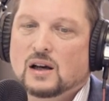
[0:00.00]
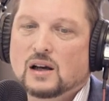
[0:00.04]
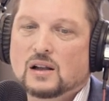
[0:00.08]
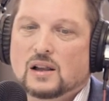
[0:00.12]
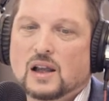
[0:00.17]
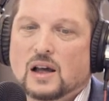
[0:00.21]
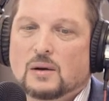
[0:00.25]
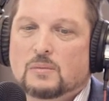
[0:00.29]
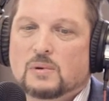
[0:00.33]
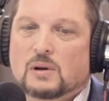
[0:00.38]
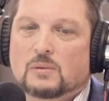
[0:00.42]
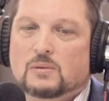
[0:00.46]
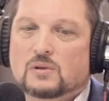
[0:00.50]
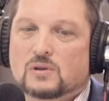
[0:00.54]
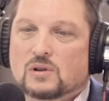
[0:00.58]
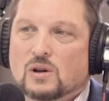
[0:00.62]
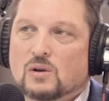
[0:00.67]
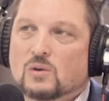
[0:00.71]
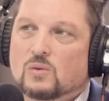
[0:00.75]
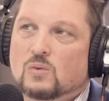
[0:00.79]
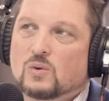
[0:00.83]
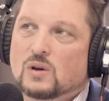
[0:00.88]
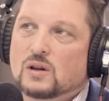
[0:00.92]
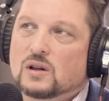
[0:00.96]
a lot of people
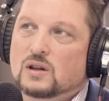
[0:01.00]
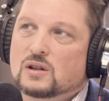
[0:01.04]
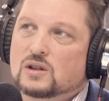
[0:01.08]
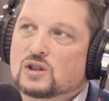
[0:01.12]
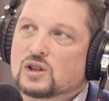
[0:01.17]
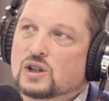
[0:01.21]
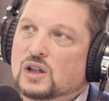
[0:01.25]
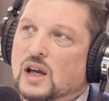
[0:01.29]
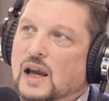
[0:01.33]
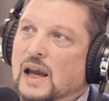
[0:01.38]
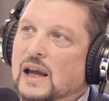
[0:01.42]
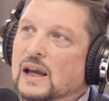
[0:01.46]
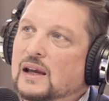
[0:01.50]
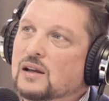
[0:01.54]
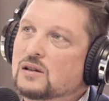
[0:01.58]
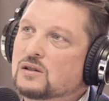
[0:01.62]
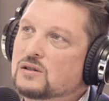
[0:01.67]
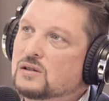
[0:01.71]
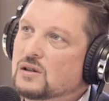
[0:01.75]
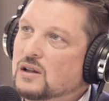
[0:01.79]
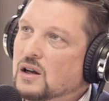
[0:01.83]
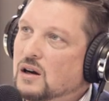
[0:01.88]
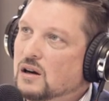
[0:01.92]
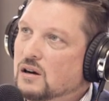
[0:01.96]
don't want to
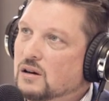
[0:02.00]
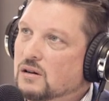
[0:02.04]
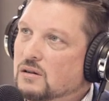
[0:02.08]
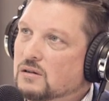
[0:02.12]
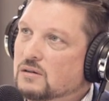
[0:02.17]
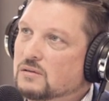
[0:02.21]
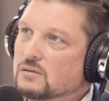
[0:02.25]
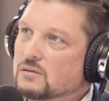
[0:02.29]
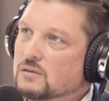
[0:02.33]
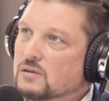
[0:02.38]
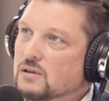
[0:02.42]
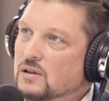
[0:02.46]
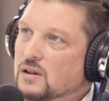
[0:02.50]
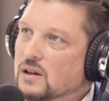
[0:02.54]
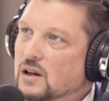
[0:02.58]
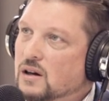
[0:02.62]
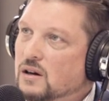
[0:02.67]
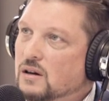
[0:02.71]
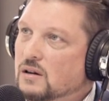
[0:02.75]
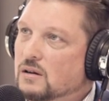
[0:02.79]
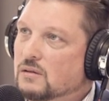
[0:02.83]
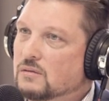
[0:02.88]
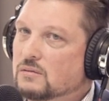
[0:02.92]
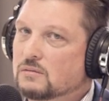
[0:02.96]
change their
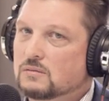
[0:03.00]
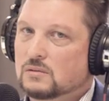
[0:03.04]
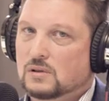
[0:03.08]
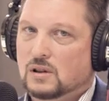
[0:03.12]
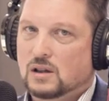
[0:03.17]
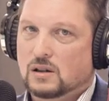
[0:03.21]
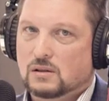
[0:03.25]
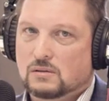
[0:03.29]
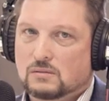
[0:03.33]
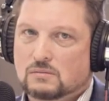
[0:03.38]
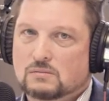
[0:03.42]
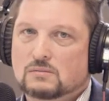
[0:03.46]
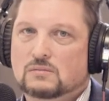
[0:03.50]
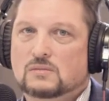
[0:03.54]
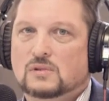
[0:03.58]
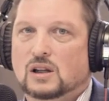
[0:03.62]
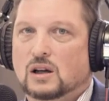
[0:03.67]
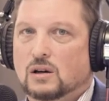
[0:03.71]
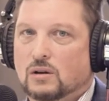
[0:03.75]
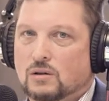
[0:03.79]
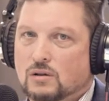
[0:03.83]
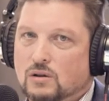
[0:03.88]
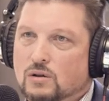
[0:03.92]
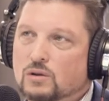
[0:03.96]
their
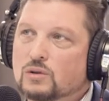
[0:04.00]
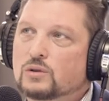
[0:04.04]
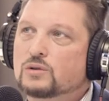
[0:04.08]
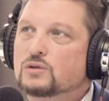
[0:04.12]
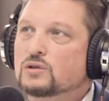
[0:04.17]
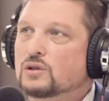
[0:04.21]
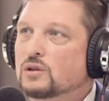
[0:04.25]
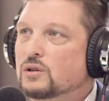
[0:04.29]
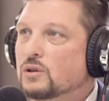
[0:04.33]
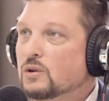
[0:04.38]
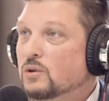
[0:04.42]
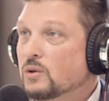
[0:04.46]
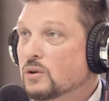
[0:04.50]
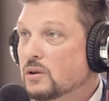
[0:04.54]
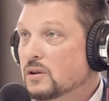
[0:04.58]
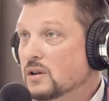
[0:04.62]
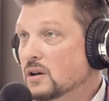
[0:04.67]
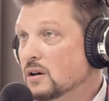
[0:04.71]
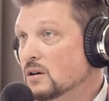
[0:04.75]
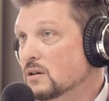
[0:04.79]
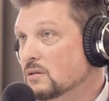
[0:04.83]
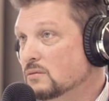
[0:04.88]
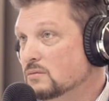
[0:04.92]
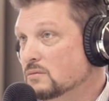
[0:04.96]
their culture or
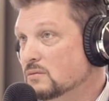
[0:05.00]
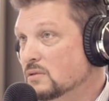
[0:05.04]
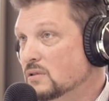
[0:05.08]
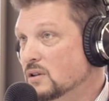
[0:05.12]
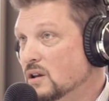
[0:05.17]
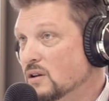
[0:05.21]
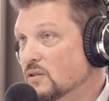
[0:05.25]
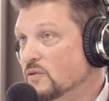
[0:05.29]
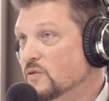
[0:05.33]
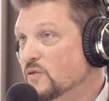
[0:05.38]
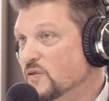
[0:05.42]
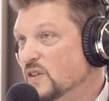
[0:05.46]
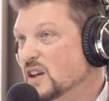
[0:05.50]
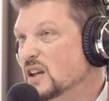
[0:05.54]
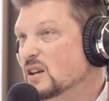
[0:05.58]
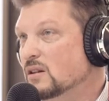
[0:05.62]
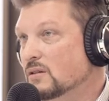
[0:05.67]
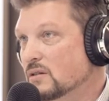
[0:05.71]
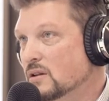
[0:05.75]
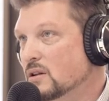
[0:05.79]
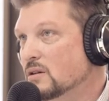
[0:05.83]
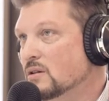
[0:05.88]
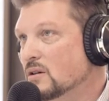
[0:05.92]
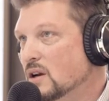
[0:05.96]
their their
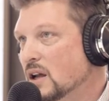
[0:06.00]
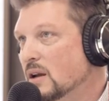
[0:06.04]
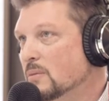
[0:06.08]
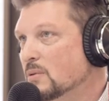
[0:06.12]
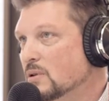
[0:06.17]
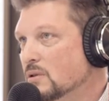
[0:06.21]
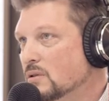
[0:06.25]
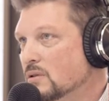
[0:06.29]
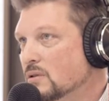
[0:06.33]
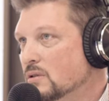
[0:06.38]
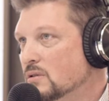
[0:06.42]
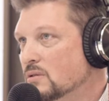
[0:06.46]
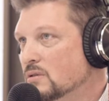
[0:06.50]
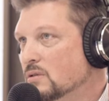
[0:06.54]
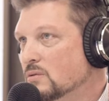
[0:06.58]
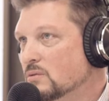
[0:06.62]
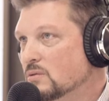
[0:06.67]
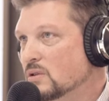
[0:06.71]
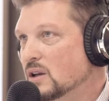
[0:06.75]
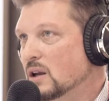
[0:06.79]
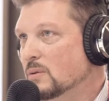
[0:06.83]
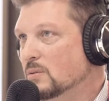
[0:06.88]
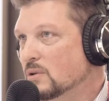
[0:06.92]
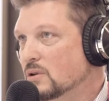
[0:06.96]
field in their neighborhood
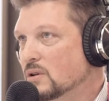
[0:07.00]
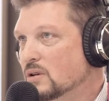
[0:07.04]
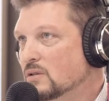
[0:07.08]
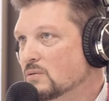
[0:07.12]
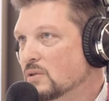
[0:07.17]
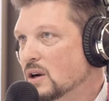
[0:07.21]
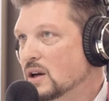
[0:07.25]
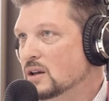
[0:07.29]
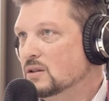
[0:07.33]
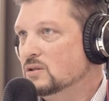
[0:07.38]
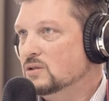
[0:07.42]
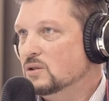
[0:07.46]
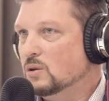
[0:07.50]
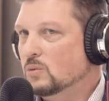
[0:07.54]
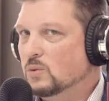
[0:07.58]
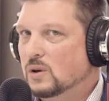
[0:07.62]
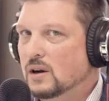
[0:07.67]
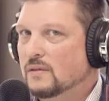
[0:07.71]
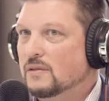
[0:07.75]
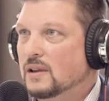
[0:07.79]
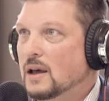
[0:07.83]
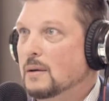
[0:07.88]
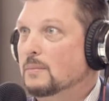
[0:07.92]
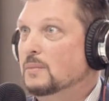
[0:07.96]
neighborhood right so
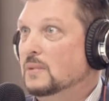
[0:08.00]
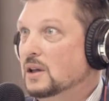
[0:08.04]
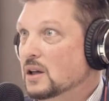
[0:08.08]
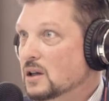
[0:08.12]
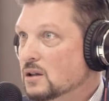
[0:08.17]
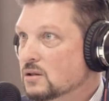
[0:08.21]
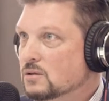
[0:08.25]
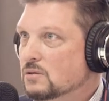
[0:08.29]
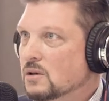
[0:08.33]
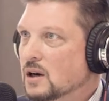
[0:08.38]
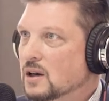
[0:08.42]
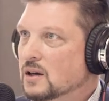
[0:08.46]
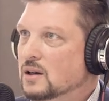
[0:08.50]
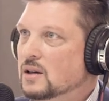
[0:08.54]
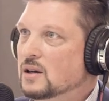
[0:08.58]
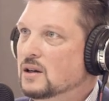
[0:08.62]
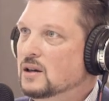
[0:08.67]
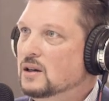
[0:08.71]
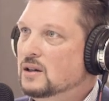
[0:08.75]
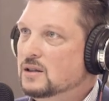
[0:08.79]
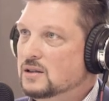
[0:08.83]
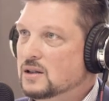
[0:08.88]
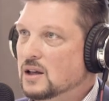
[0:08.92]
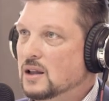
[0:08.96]
whatever that means right
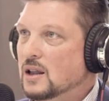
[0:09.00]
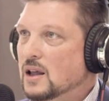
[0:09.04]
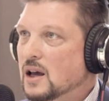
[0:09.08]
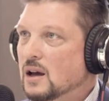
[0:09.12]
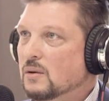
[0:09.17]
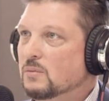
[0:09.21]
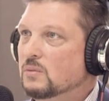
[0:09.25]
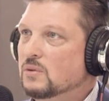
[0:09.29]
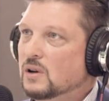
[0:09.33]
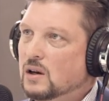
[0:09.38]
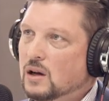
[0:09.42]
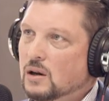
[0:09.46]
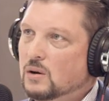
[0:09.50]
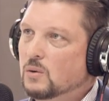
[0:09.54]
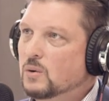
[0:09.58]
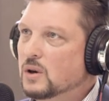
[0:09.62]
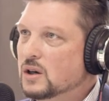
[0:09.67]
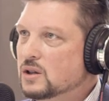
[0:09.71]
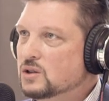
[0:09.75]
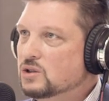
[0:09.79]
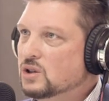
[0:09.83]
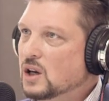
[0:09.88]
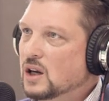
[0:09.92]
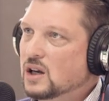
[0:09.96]
to them i don't
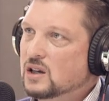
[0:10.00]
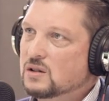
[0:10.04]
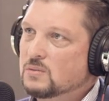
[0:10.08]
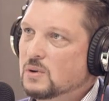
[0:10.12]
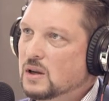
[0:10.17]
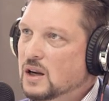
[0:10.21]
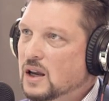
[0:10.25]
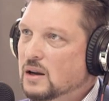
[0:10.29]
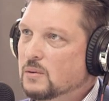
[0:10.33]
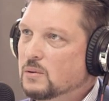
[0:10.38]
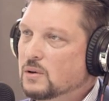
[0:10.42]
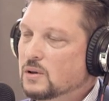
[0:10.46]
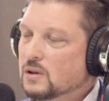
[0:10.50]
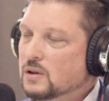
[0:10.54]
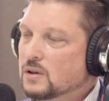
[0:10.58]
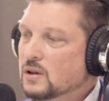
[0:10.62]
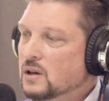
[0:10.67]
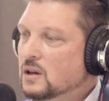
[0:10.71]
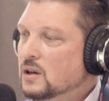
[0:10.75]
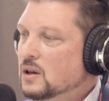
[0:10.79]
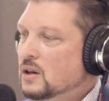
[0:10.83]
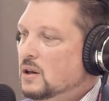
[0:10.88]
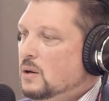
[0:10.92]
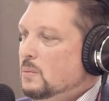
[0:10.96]
want to change my neighborhood
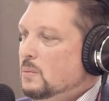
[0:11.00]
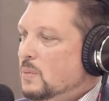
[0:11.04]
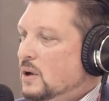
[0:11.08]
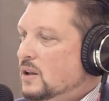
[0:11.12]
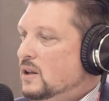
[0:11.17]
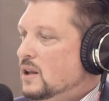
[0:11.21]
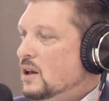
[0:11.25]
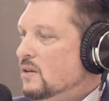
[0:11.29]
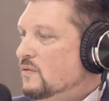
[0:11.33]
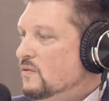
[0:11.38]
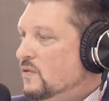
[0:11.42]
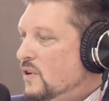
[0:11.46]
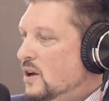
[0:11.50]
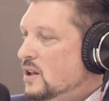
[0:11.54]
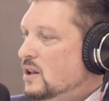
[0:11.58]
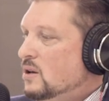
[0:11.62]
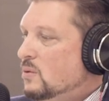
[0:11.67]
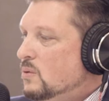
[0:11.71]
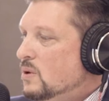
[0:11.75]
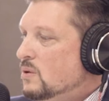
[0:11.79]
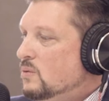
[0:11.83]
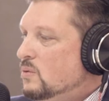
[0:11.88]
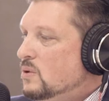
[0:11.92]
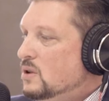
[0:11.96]
but then finally
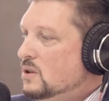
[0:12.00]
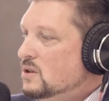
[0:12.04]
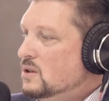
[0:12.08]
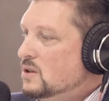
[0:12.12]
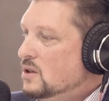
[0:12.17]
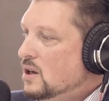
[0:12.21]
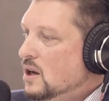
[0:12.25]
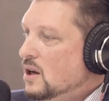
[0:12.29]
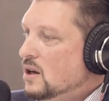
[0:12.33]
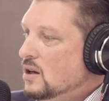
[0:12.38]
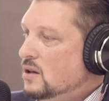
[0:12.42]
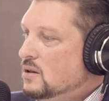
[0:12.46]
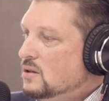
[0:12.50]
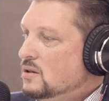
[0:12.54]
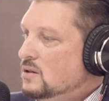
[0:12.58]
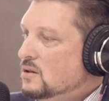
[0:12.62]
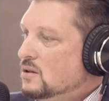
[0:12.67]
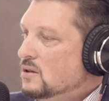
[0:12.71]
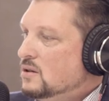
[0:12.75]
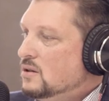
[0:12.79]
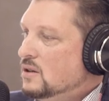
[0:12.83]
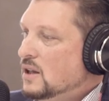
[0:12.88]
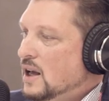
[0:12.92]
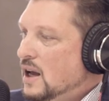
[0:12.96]
when one
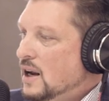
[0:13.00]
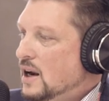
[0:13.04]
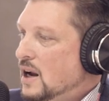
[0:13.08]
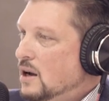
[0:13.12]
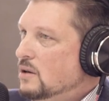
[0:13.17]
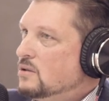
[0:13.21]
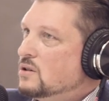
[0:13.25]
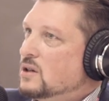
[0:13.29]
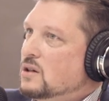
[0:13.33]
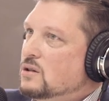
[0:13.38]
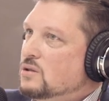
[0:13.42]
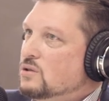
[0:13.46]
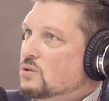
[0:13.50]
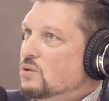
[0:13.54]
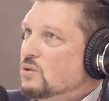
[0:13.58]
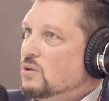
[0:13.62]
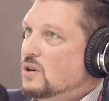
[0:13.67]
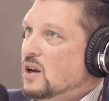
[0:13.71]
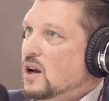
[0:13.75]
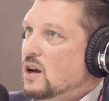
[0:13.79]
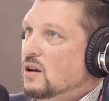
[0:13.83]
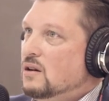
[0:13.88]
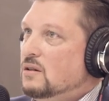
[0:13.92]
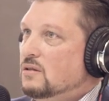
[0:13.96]
sells that house gets
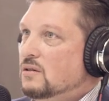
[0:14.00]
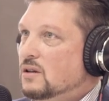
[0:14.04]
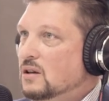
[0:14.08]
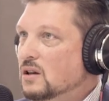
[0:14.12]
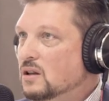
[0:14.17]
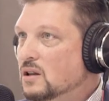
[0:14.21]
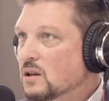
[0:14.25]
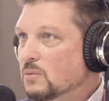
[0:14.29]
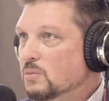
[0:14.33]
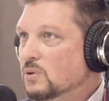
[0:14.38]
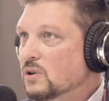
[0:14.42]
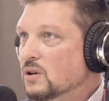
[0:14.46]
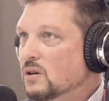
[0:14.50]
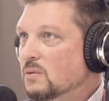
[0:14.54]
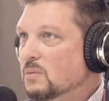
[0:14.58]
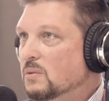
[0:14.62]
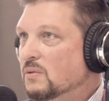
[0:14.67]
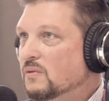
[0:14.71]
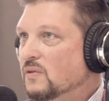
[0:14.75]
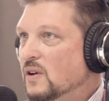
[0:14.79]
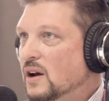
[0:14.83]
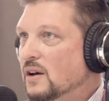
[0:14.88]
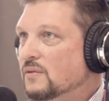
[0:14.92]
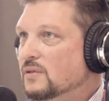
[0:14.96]
torn down and they put up
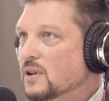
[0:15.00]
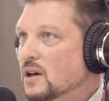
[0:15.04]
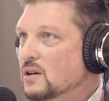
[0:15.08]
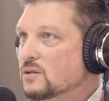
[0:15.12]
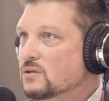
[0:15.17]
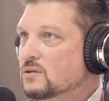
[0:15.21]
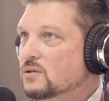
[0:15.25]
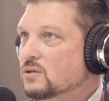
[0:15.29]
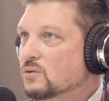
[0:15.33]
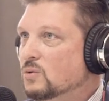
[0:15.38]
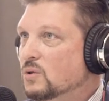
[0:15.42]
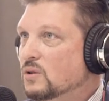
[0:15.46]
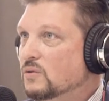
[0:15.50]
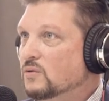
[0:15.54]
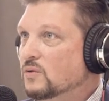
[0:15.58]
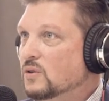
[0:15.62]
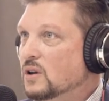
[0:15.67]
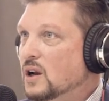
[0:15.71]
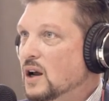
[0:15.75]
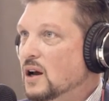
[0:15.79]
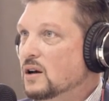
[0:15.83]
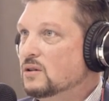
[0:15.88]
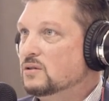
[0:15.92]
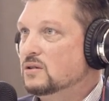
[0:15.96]
a 5000 square
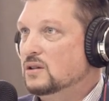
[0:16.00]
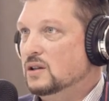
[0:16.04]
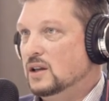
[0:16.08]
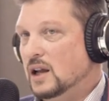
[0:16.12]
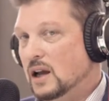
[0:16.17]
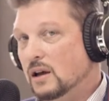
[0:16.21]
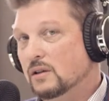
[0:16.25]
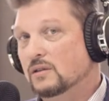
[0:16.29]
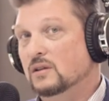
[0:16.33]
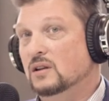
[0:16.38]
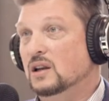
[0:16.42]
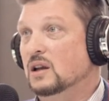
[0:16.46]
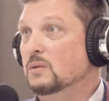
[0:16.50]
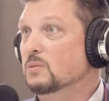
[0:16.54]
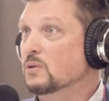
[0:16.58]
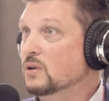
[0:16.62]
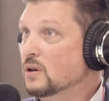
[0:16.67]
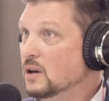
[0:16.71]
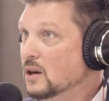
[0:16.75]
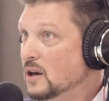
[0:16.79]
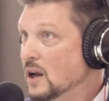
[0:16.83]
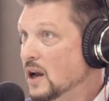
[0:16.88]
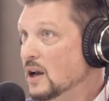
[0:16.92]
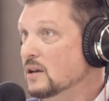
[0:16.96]
foot house and now the
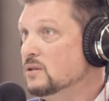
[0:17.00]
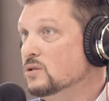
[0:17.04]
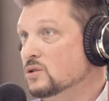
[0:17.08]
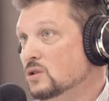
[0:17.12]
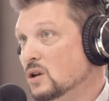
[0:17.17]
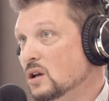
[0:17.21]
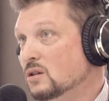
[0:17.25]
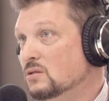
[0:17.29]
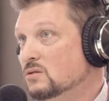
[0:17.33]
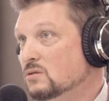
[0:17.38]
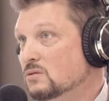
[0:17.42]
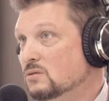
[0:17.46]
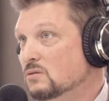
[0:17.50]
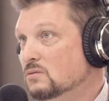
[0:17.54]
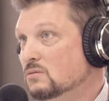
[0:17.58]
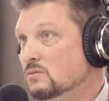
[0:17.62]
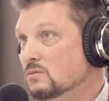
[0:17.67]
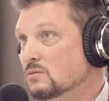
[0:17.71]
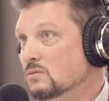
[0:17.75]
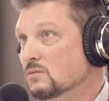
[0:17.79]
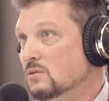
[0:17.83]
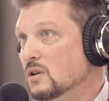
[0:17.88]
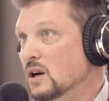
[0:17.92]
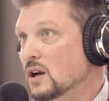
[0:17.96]
neighborhood has changed
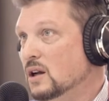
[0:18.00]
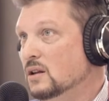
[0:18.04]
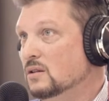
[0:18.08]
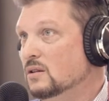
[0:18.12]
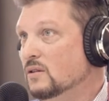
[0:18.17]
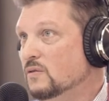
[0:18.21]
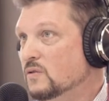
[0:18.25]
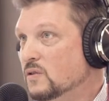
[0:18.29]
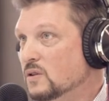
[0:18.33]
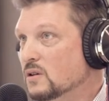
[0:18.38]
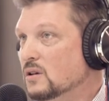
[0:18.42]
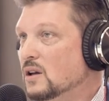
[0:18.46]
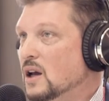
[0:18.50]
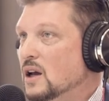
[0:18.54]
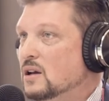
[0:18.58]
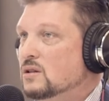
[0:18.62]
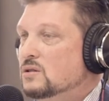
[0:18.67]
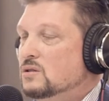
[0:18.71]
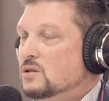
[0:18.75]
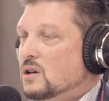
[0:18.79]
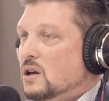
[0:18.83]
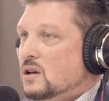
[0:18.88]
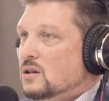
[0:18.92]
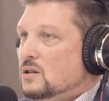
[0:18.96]
right, right? the field
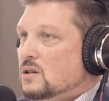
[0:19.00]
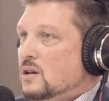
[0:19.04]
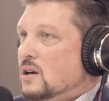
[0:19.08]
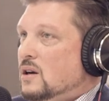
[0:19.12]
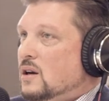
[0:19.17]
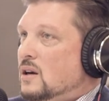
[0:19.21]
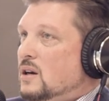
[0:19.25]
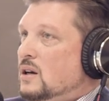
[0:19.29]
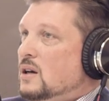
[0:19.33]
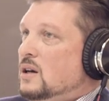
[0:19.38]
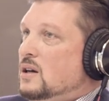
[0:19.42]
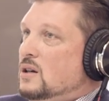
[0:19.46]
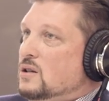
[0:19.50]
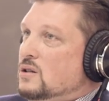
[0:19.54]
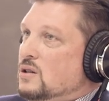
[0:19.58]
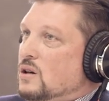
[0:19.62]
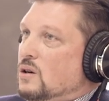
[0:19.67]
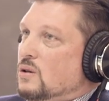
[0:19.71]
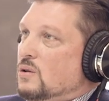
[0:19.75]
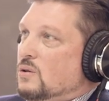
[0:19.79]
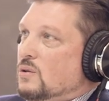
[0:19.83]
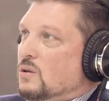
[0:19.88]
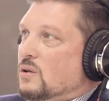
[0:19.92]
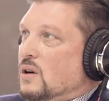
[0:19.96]
has changed yeah.
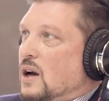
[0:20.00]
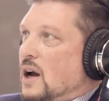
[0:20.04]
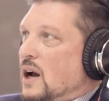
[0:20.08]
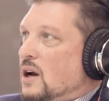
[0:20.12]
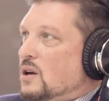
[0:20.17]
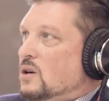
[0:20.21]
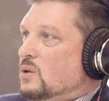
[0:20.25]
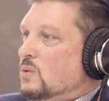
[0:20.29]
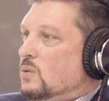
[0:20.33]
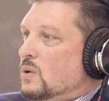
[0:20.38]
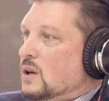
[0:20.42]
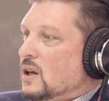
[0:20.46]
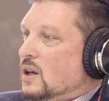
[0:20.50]
So how do